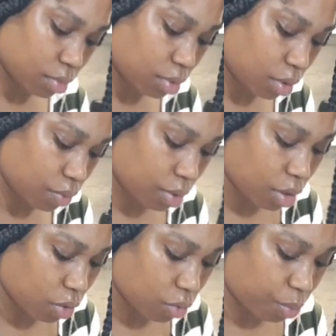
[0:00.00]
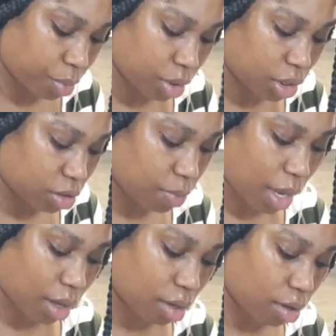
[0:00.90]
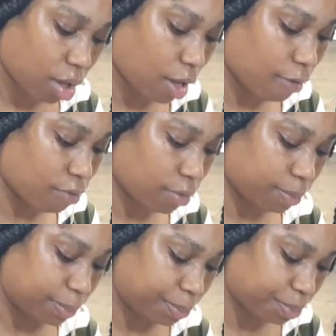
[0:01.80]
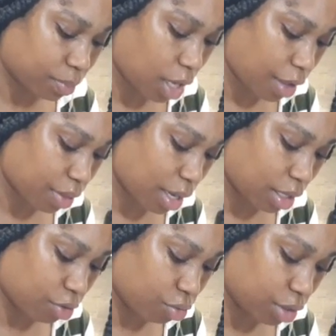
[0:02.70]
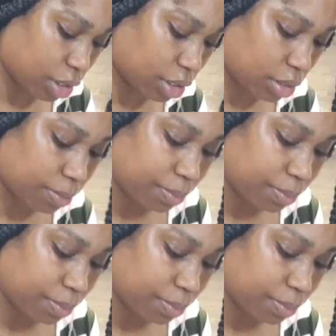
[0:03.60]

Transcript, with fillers: And we're going to put this back in the oven after I do this,